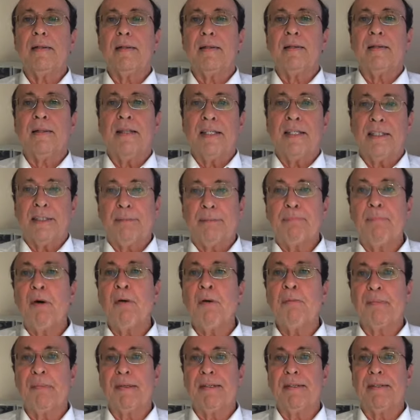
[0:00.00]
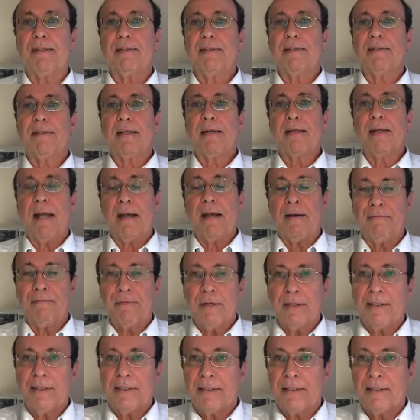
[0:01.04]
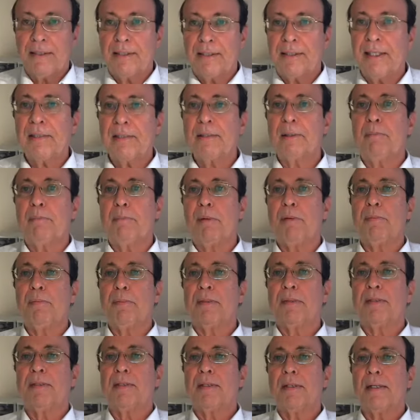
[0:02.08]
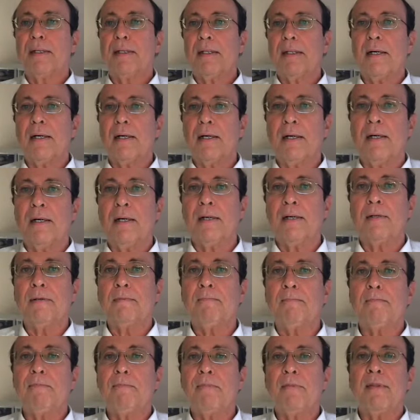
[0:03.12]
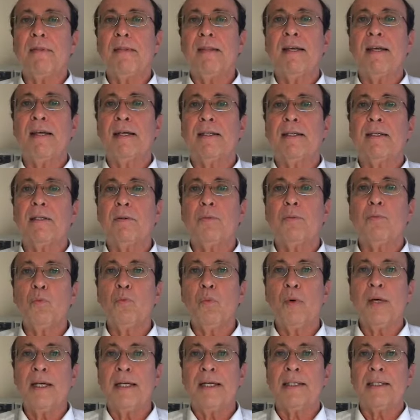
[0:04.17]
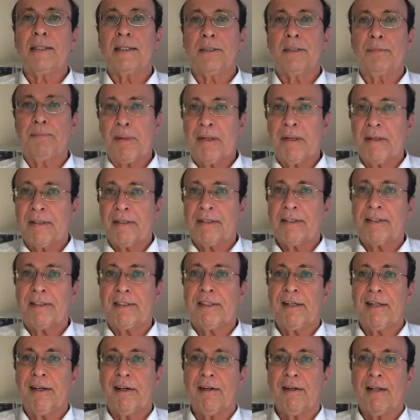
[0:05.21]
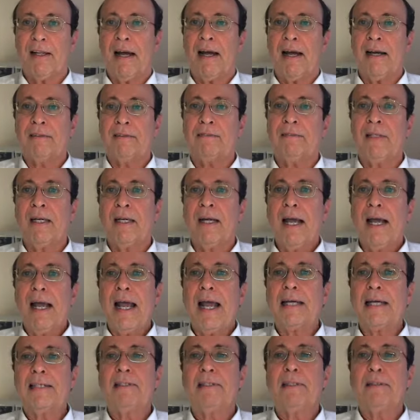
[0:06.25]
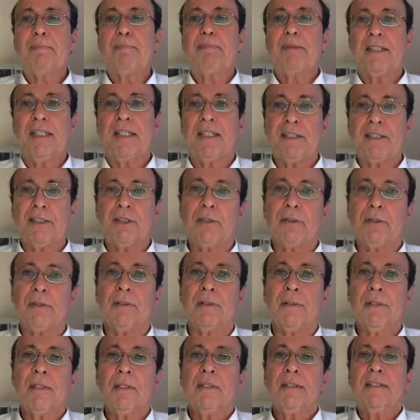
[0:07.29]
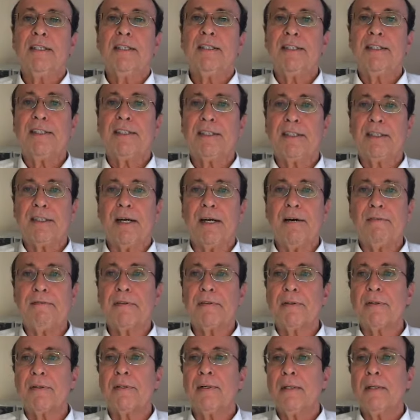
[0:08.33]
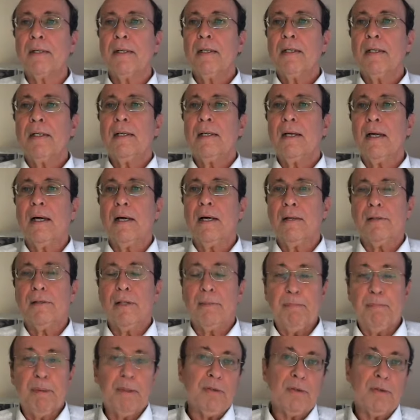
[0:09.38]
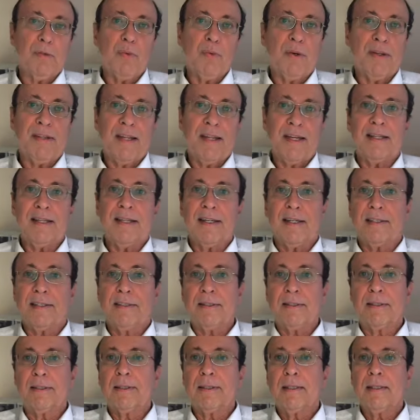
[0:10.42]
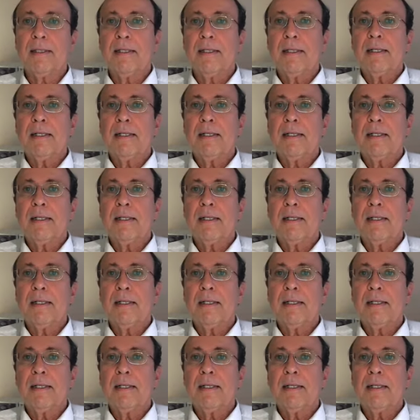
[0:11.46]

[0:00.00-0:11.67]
this moment, every single moment that we experience in our lives has the potential to discover the Buddha within us.